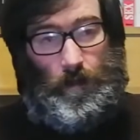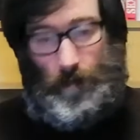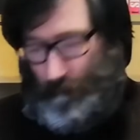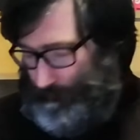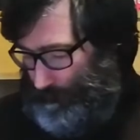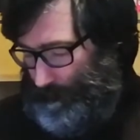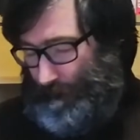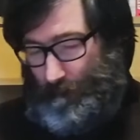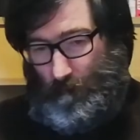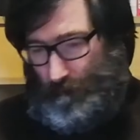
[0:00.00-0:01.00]
The
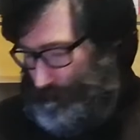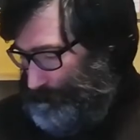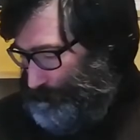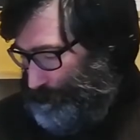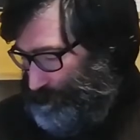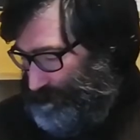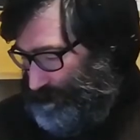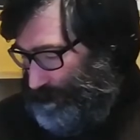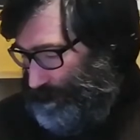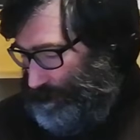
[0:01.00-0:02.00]
other
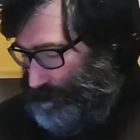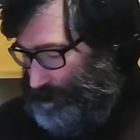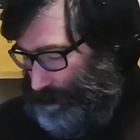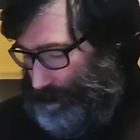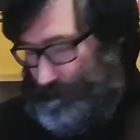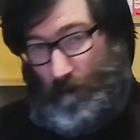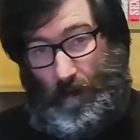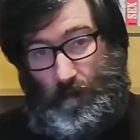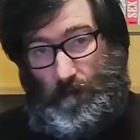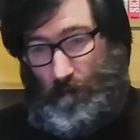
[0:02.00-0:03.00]
postcards and
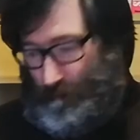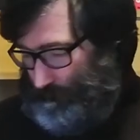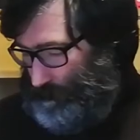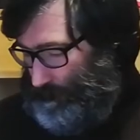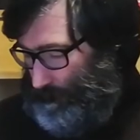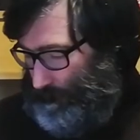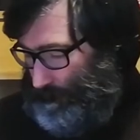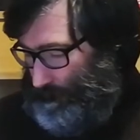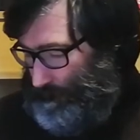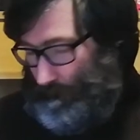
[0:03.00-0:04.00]
letters,
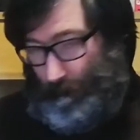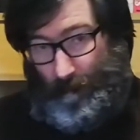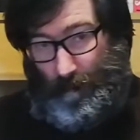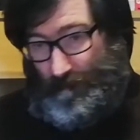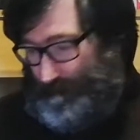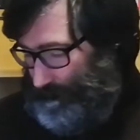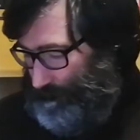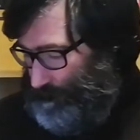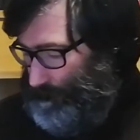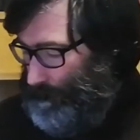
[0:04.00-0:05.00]
like I
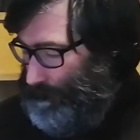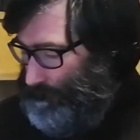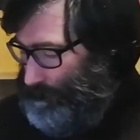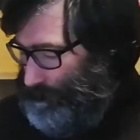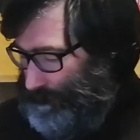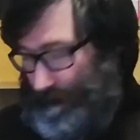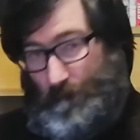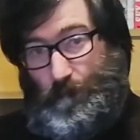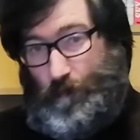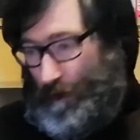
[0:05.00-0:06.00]
said,
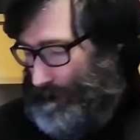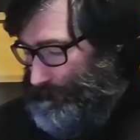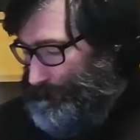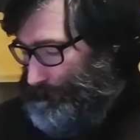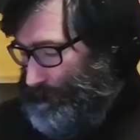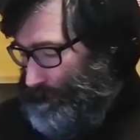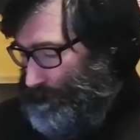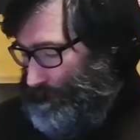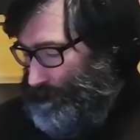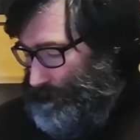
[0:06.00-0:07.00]
came from
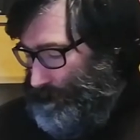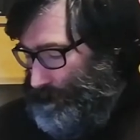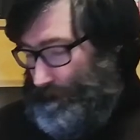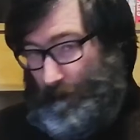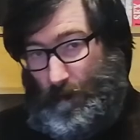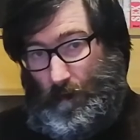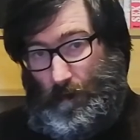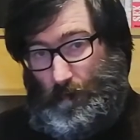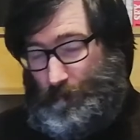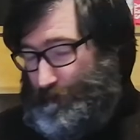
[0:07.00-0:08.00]

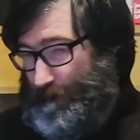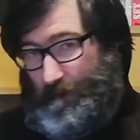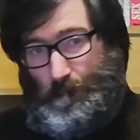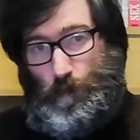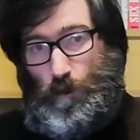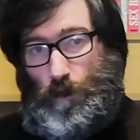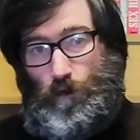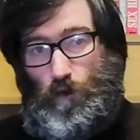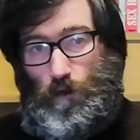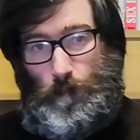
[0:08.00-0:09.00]
Facebook
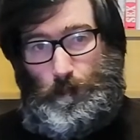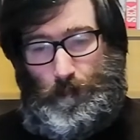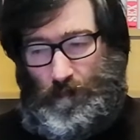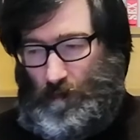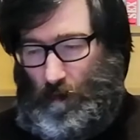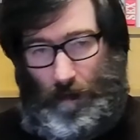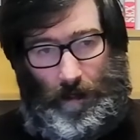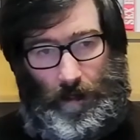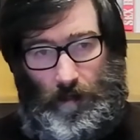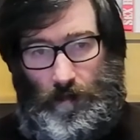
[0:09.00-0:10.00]
groups
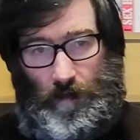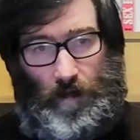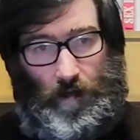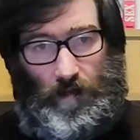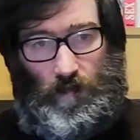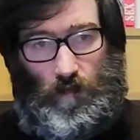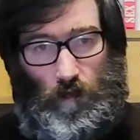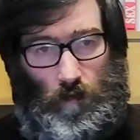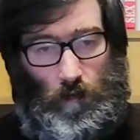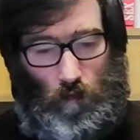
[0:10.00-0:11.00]
and direct
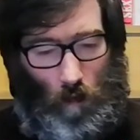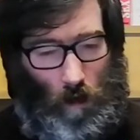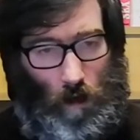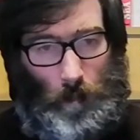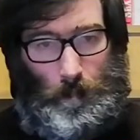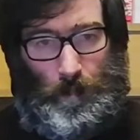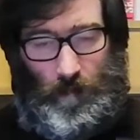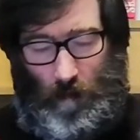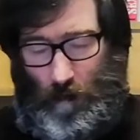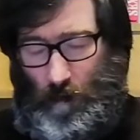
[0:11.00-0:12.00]
swaps